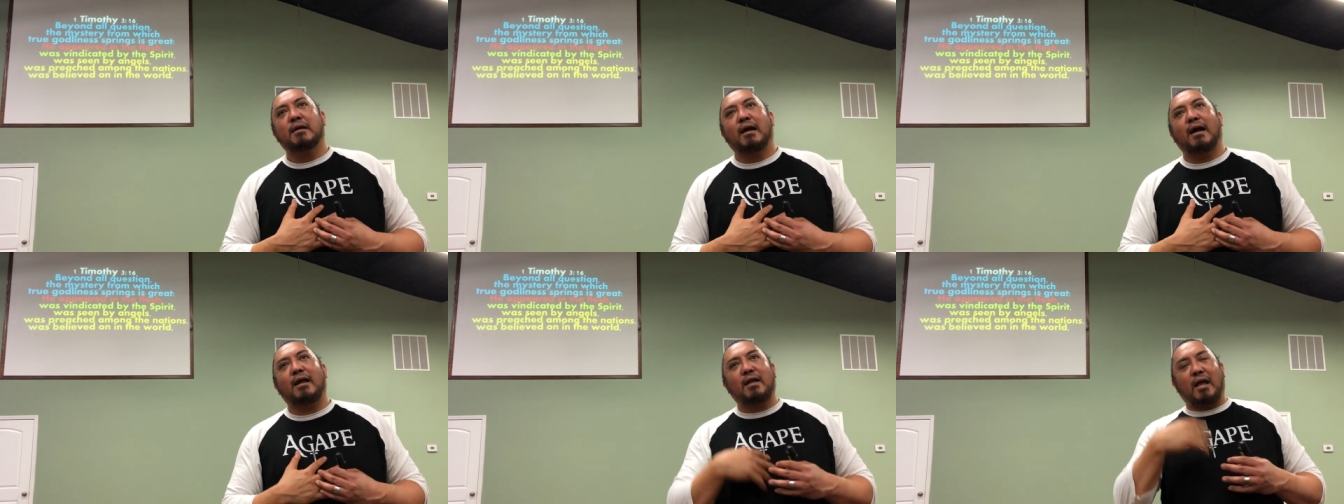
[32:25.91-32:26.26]

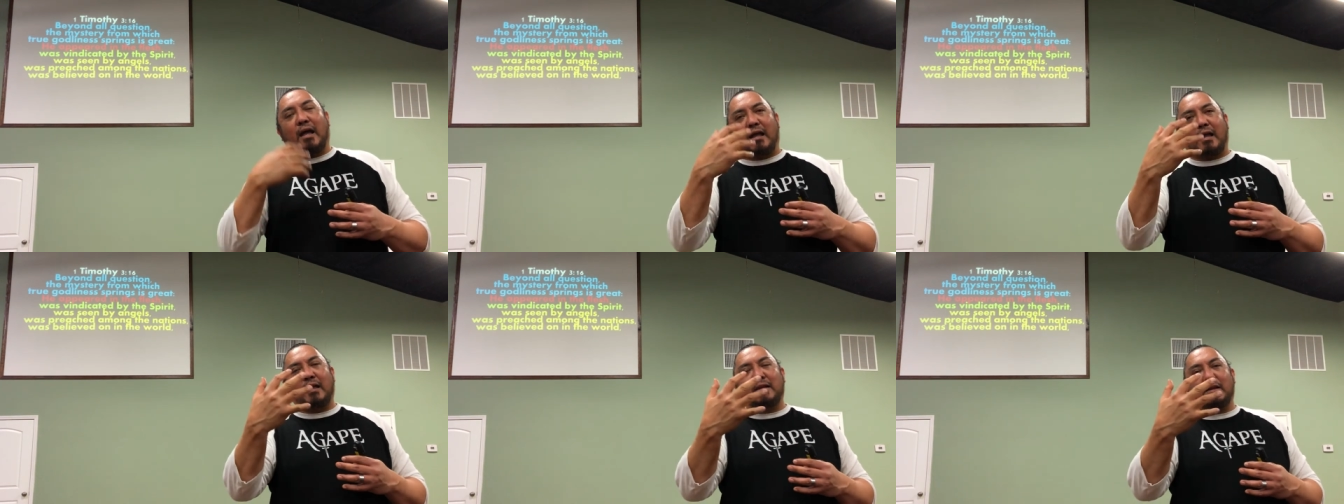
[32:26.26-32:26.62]
And,
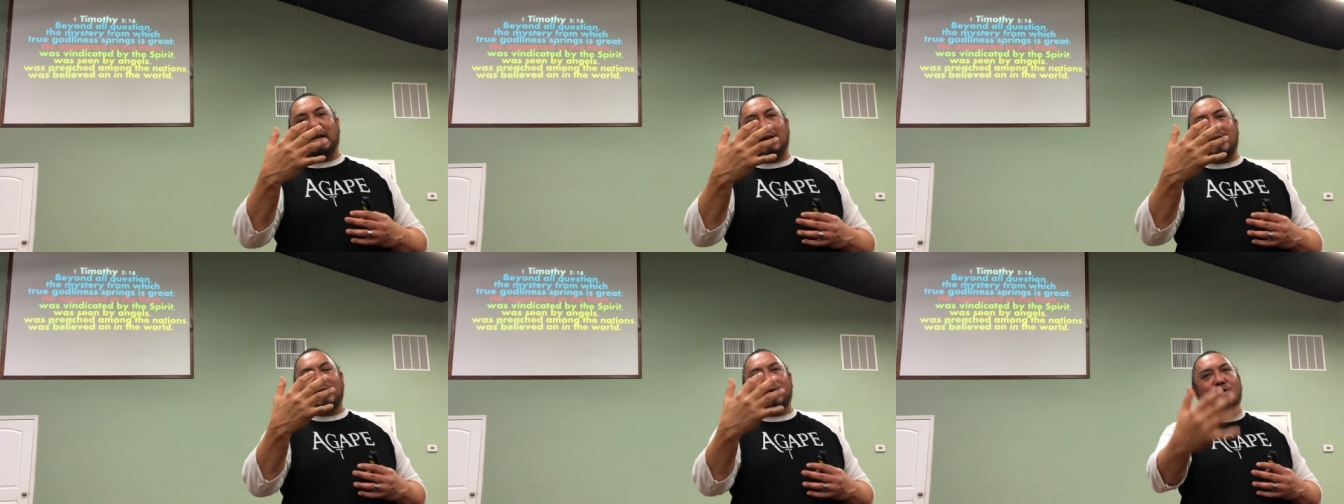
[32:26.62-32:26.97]
and
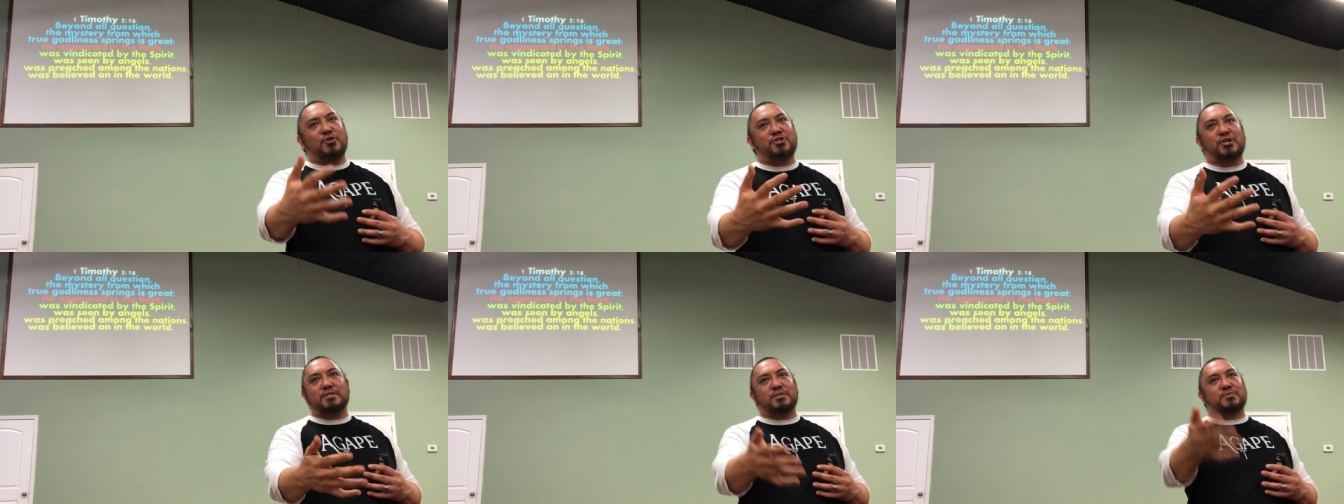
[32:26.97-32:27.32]

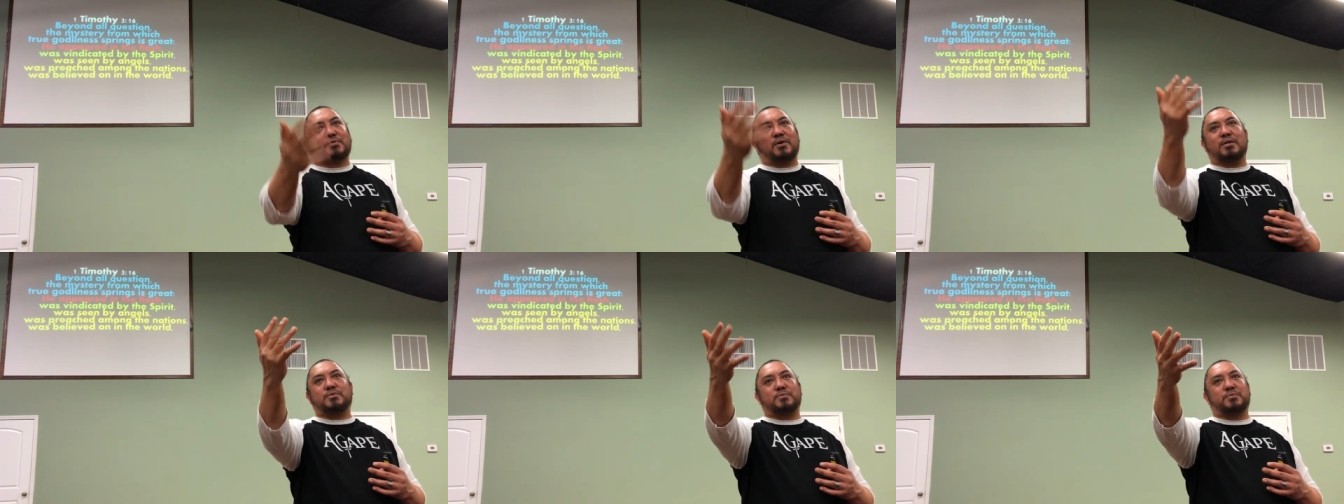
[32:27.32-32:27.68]
Lord Jesus
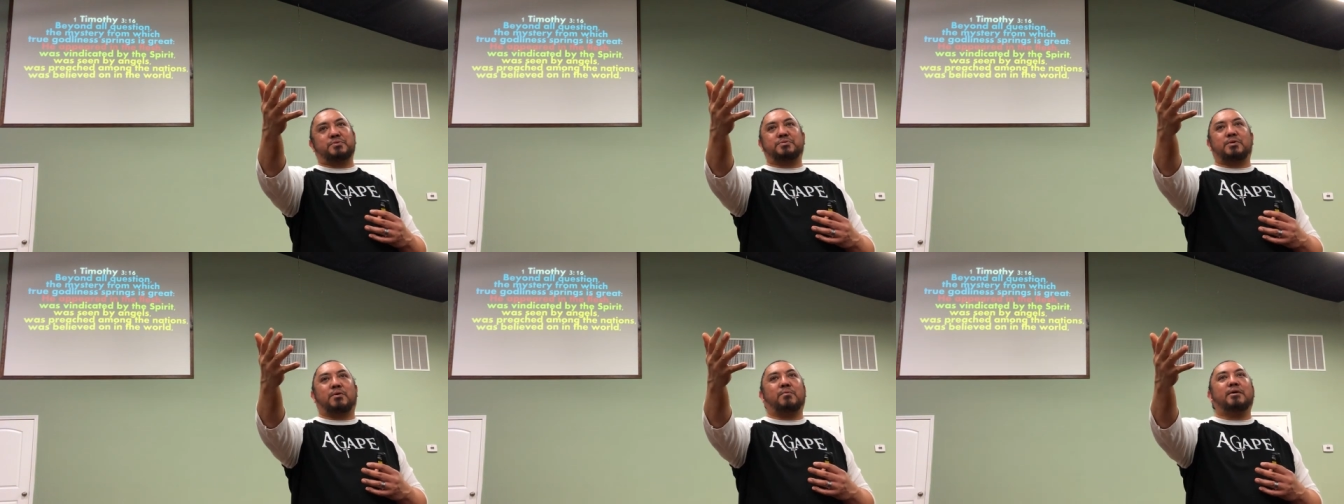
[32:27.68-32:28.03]
Christ
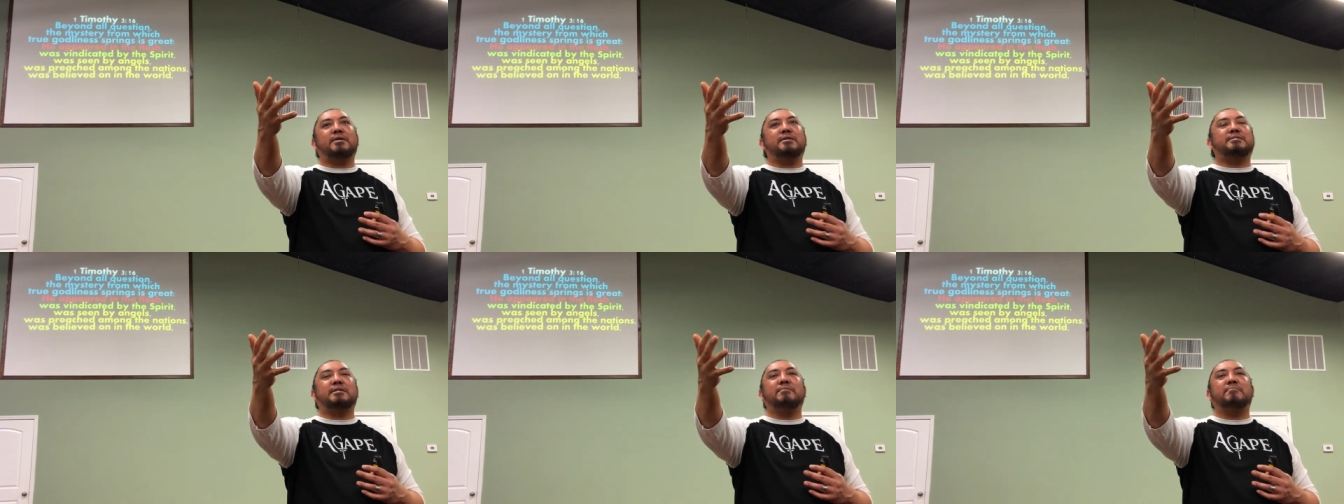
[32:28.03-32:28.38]
was
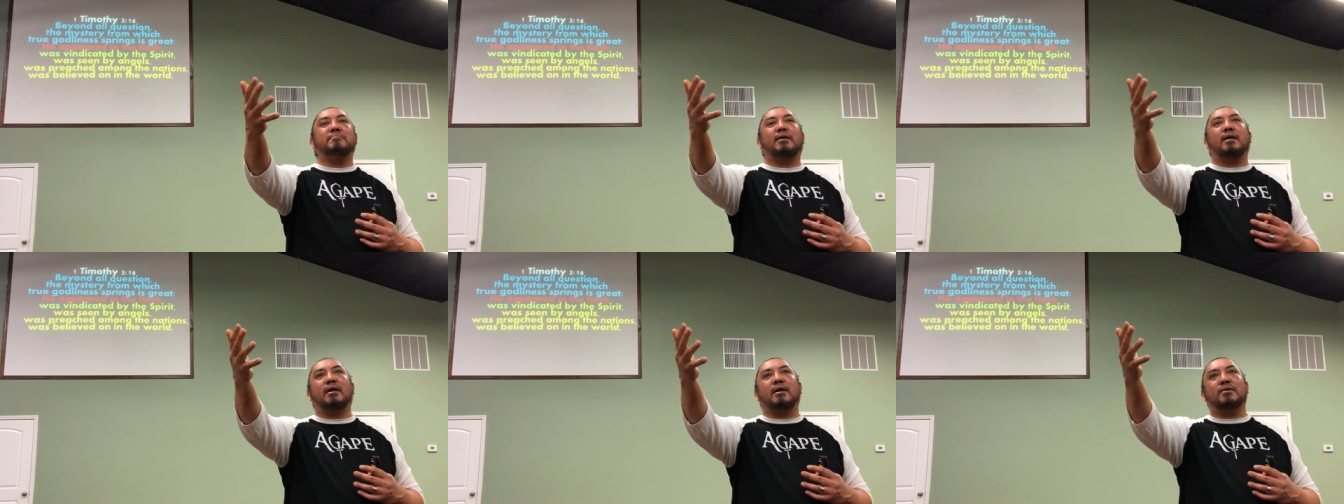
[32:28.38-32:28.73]
already seen
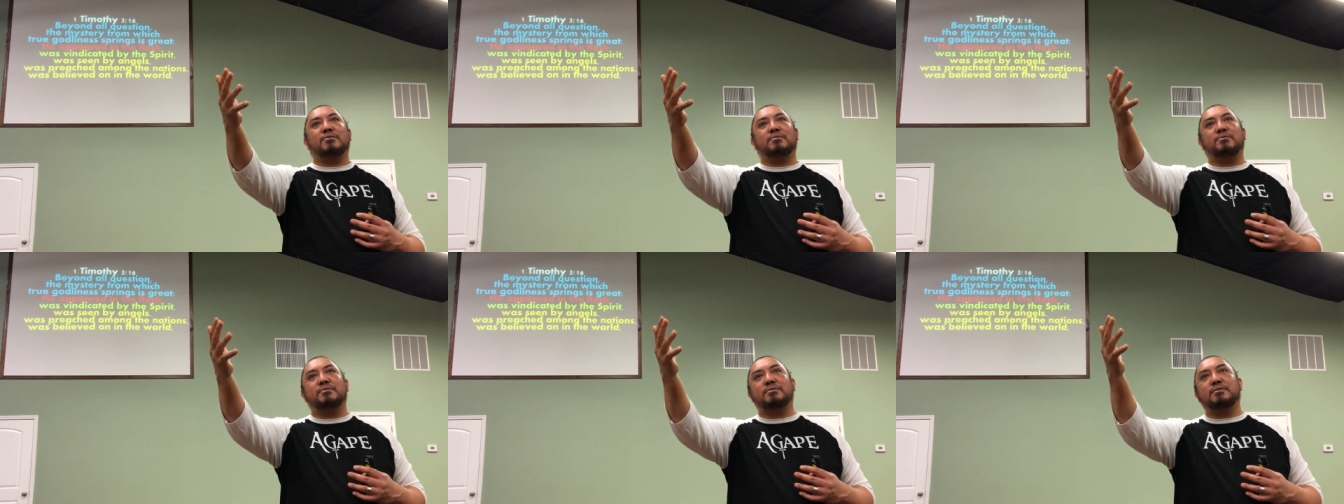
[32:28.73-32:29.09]
by
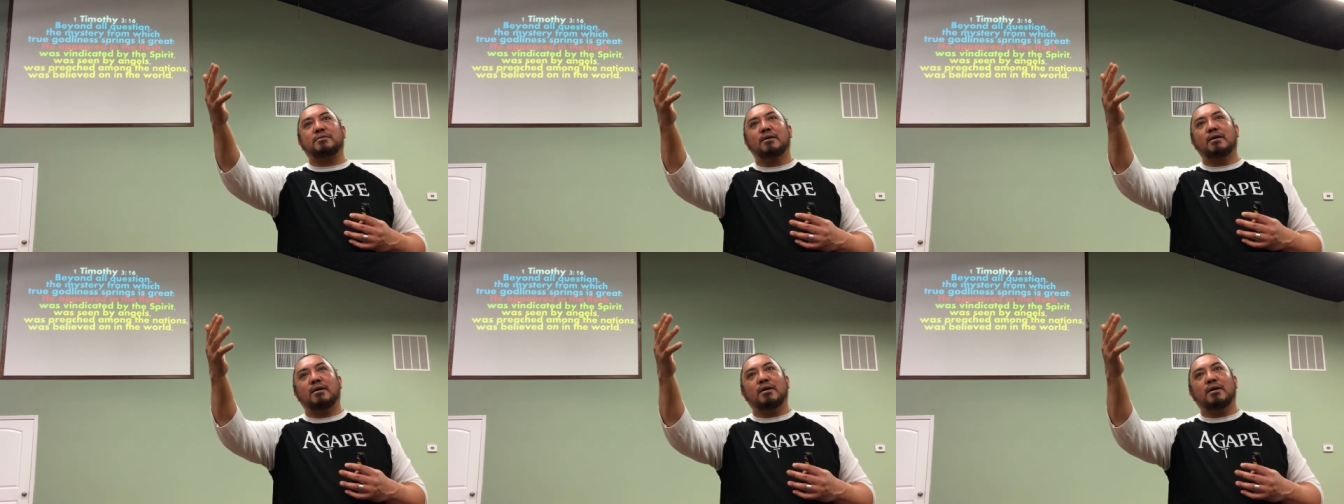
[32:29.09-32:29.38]
angels.